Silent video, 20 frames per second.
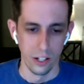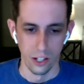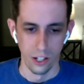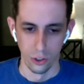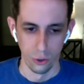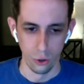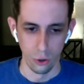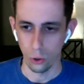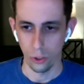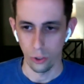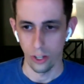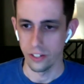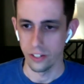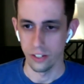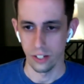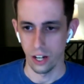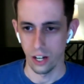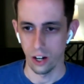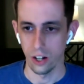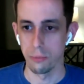Google doesn't
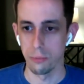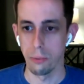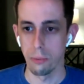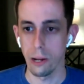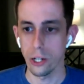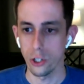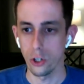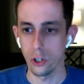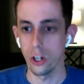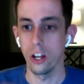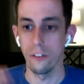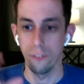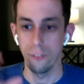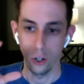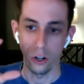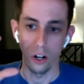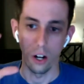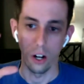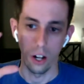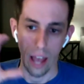care, especially if
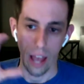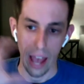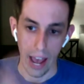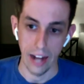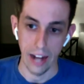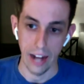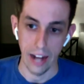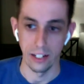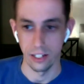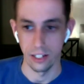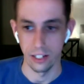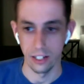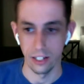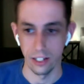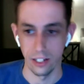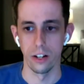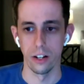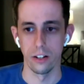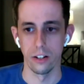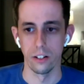you're adding
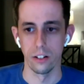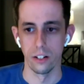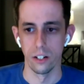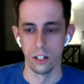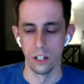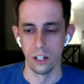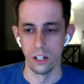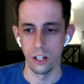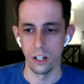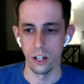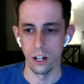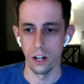content. Yeah.